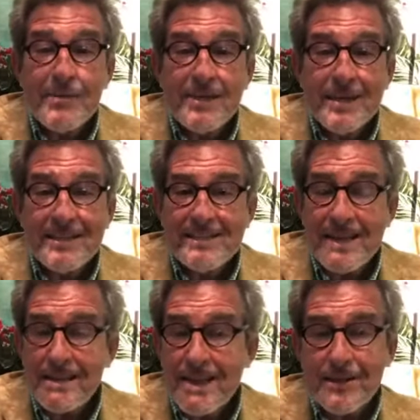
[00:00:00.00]
I would like to
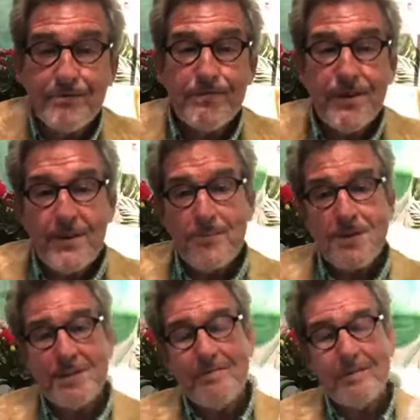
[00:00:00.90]
say thank you very
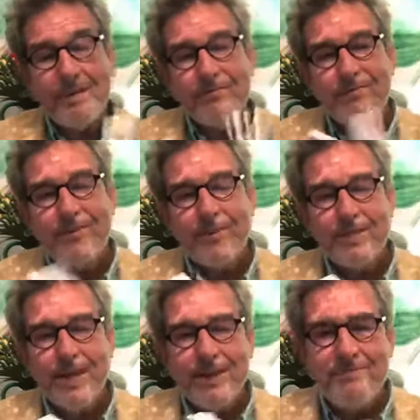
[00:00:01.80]
much, everyone, for
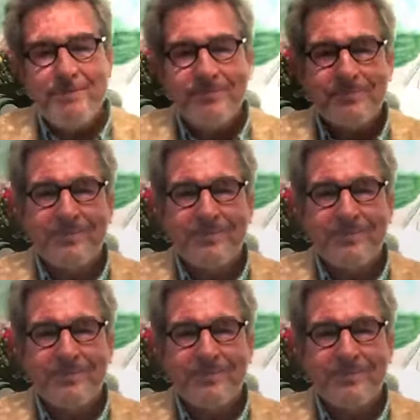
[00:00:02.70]
your time.